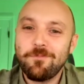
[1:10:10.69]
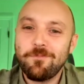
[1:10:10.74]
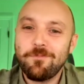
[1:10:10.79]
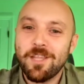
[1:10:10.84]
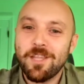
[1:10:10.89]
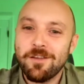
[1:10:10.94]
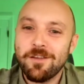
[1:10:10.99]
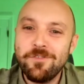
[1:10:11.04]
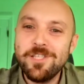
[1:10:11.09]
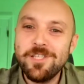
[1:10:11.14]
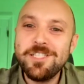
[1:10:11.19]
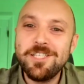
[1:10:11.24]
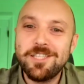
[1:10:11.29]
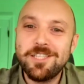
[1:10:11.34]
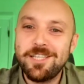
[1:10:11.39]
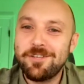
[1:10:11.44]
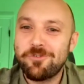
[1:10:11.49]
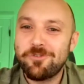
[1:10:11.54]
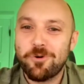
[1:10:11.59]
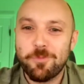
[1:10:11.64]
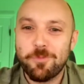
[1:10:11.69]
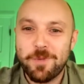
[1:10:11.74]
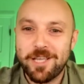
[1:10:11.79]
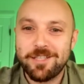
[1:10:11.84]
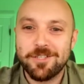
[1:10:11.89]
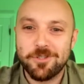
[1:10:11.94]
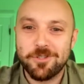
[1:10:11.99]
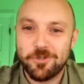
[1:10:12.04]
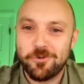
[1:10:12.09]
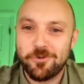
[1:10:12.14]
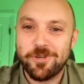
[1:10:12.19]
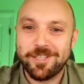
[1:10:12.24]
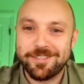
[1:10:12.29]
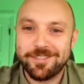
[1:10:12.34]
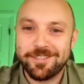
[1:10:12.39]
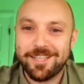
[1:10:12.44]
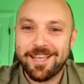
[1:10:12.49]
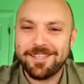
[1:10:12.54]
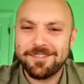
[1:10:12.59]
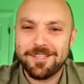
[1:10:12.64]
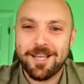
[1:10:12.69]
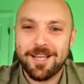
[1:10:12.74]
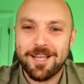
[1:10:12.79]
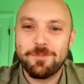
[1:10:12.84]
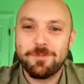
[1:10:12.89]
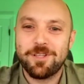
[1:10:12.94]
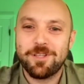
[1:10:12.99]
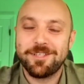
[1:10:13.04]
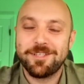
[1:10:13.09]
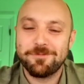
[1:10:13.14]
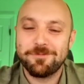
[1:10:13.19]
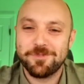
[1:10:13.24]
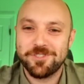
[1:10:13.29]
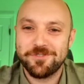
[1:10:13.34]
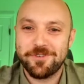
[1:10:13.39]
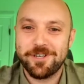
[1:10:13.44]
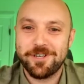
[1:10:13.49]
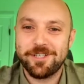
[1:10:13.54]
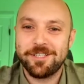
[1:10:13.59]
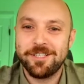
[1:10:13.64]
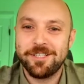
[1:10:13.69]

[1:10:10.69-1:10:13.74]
visiting Romania during that time, and he was very